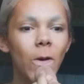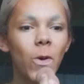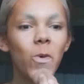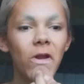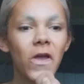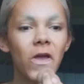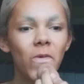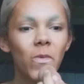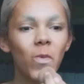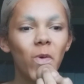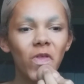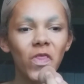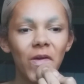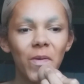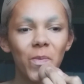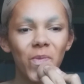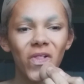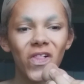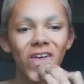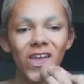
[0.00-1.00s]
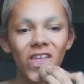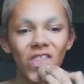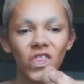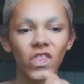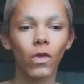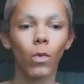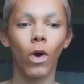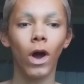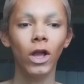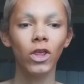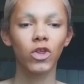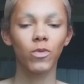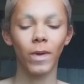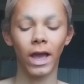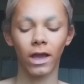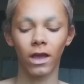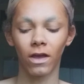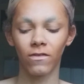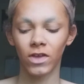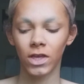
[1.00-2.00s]
And when they played the
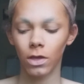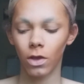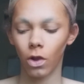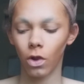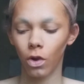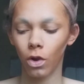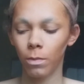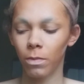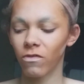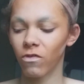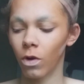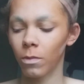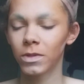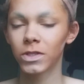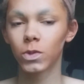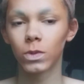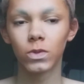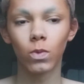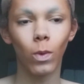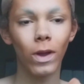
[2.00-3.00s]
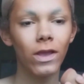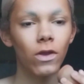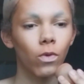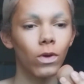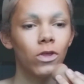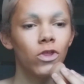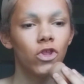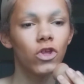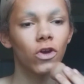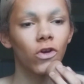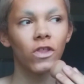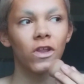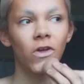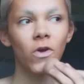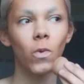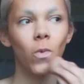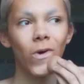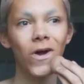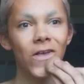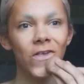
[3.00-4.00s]
watch back of it, her performance was way cringier
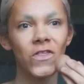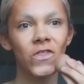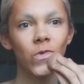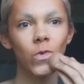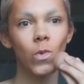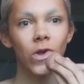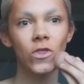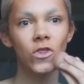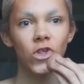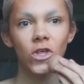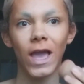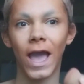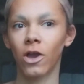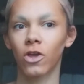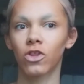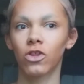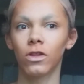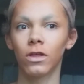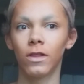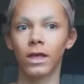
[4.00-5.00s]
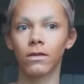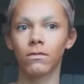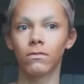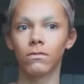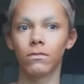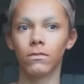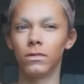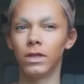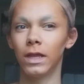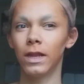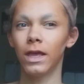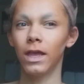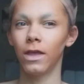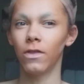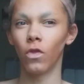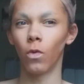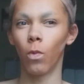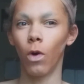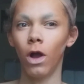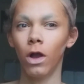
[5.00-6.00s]
than it was when she actually, like, did
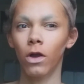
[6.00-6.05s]
it in the